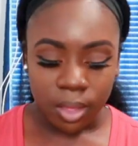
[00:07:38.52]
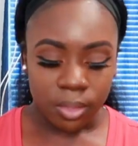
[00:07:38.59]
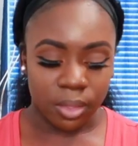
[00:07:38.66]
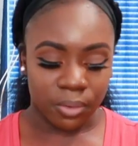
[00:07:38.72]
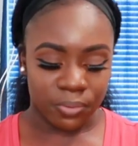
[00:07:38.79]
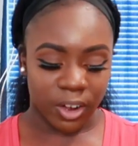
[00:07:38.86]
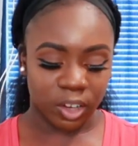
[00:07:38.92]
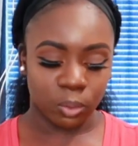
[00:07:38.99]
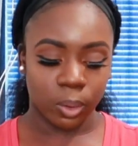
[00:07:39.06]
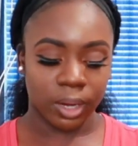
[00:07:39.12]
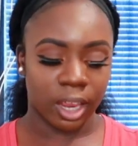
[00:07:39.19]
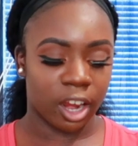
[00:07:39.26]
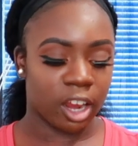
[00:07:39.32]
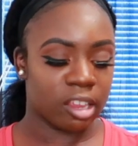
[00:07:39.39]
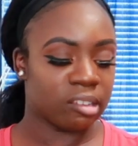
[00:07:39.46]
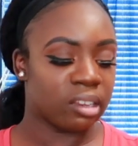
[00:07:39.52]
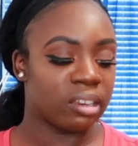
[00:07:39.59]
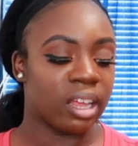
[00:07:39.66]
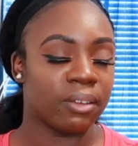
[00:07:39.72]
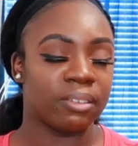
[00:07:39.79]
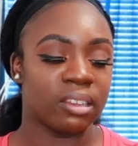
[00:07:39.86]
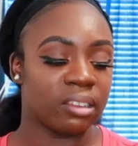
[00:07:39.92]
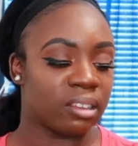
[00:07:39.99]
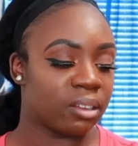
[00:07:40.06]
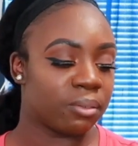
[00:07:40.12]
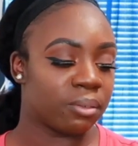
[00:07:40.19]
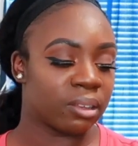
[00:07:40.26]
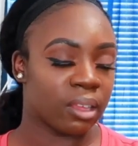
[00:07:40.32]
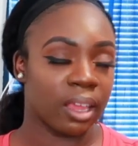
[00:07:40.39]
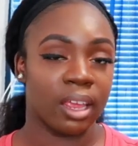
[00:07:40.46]
the first one here is the Dove
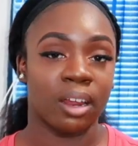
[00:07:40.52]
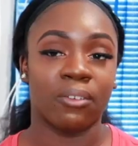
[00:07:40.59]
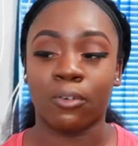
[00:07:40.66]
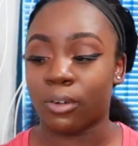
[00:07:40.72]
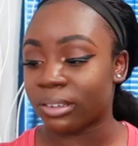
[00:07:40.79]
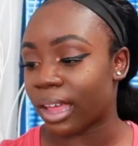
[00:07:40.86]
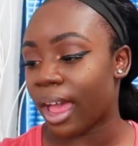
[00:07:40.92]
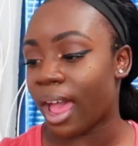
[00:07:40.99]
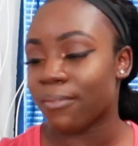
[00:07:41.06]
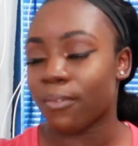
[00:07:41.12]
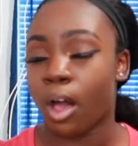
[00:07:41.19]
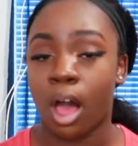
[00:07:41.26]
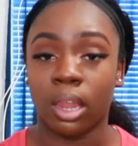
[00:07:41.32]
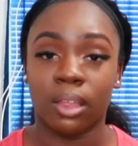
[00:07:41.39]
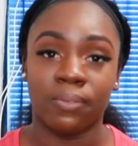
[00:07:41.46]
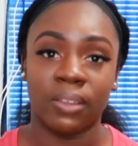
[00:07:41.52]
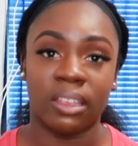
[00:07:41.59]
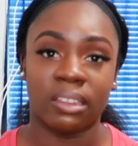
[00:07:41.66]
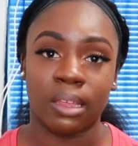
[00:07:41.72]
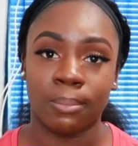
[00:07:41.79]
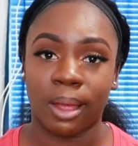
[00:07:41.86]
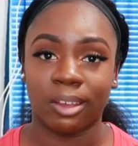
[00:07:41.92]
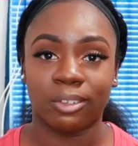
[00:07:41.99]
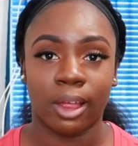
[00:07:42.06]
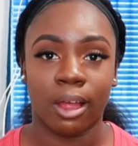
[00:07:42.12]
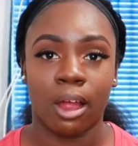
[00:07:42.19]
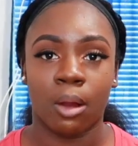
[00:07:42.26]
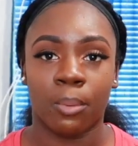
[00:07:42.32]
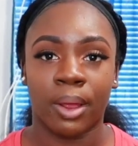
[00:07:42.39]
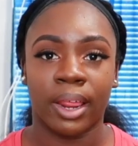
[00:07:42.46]
Sensitive Skin. Of course, I have all of these in my
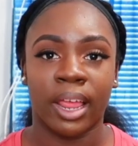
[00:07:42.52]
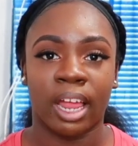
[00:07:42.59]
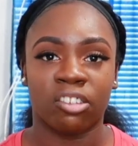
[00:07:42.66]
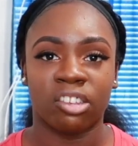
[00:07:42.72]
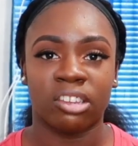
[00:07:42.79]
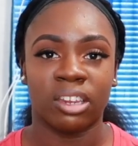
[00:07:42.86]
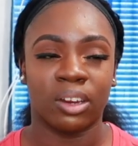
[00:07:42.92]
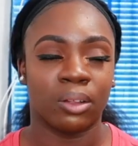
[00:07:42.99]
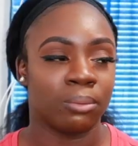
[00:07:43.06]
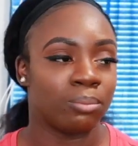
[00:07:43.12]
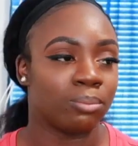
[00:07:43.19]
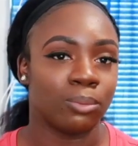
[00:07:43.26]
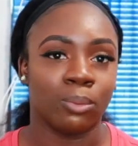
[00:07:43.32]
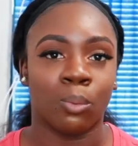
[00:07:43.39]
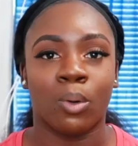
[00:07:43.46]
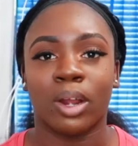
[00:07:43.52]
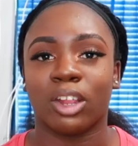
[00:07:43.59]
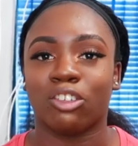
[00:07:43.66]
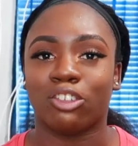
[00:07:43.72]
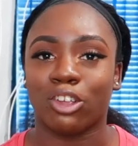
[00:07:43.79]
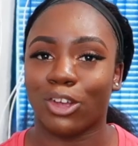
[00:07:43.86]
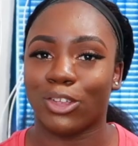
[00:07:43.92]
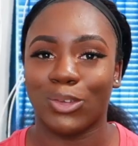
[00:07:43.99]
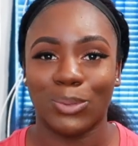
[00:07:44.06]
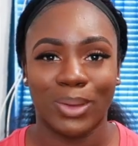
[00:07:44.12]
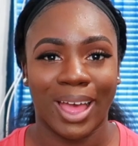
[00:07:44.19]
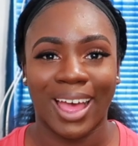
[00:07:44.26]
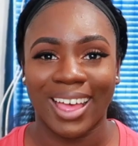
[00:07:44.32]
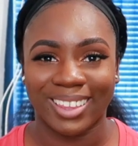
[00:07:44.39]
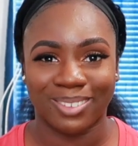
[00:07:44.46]
shower already. I just didn't want to show you
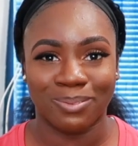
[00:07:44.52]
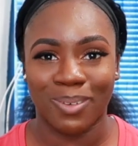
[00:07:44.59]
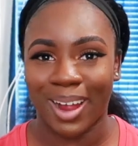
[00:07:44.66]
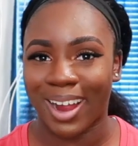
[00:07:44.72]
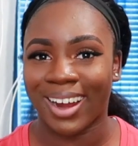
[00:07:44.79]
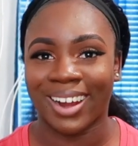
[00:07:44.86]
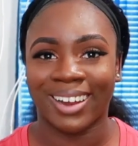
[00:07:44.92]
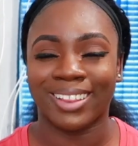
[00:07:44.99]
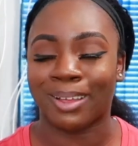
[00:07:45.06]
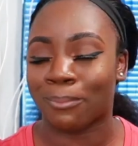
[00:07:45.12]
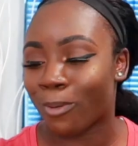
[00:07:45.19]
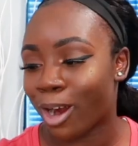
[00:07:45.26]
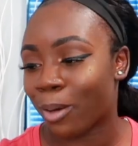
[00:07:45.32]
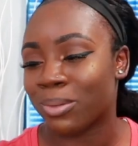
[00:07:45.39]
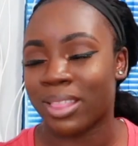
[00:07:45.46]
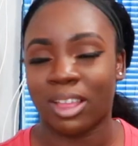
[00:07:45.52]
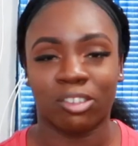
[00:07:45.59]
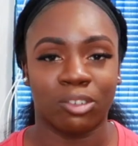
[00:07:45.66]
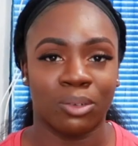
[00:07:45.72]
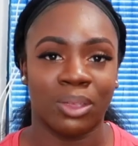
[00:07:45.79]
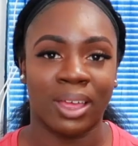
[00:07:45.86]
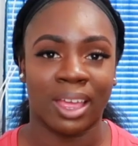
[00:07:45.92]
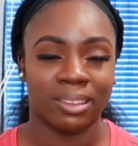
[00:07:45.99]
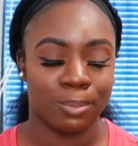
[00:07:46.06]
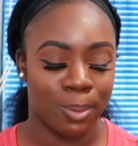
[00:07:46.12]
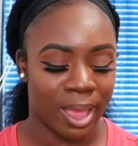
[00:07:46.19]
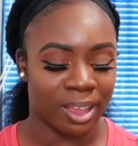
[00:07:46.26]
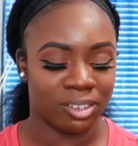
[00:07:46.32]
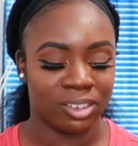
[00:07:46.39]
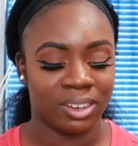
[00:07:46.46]
guys bar, like bar without showing you guys the
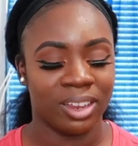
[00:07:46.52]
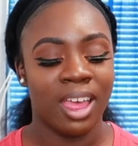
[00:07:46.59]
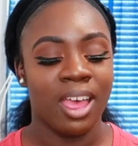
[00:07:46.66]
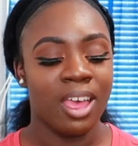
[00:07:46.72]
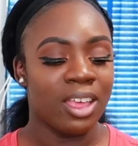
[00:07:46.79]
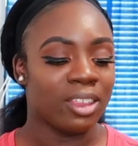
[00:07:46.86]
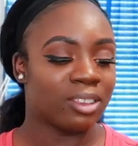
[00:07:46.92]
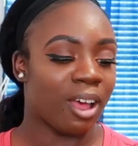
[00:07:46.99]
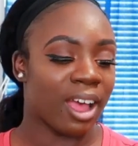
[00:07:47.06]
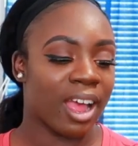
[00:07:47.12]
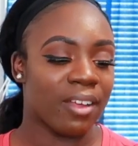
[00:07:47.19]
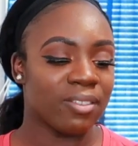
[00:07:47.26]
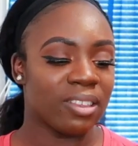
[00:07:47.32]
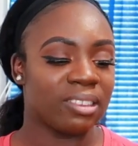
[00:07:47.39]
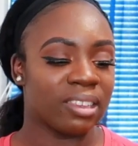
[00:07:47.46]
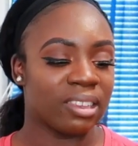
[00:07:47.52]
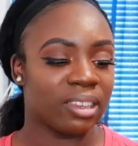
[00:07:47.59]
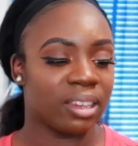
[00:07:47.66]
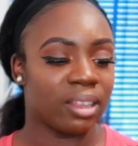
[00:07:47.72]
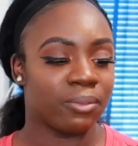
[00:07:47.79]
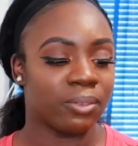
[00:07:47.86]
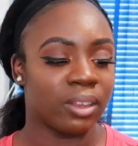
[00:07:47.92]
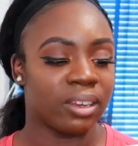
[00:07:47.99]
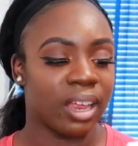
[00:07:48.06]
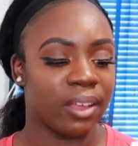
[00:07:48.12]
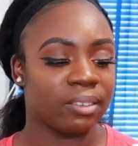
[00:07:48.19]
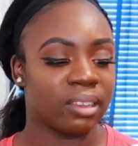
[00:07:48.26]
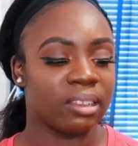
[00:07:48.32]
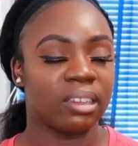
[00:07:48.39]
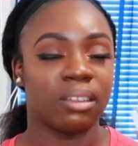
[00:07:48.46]
packaging. So I got the sensitive, the
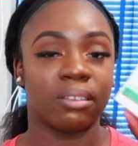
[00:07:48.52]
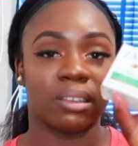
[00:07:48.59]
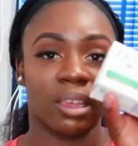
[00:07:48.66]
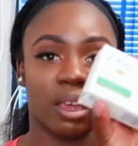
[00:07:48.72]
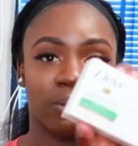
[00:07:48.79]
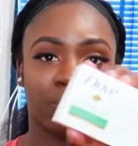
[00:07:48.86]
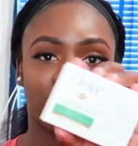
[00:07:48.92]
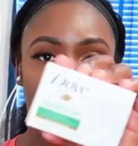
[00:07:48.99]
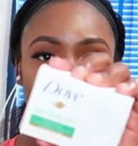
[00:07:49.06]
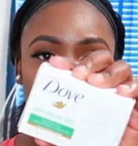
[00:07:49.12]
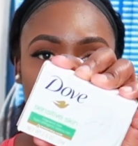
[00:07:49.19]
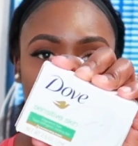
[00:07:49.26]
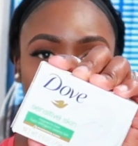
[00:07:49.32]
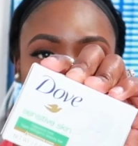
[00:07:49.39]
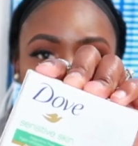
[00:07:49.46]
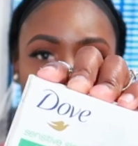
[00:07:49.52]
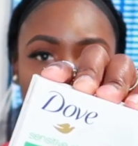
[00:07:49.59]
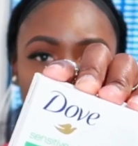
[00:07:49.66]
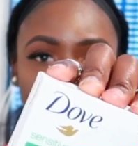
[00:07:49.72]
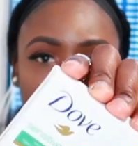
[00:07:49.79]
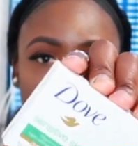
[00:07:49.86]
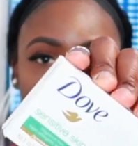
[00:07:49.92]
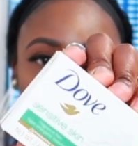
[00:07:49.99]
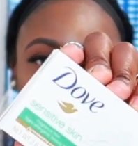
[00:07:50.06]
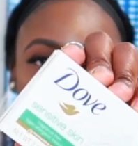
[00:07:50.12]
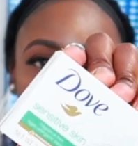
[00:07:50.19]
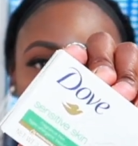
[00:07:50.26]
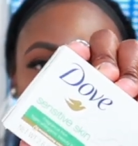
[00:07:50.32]
Dove Sensitive Skin Fragrance-Free Bar Soap.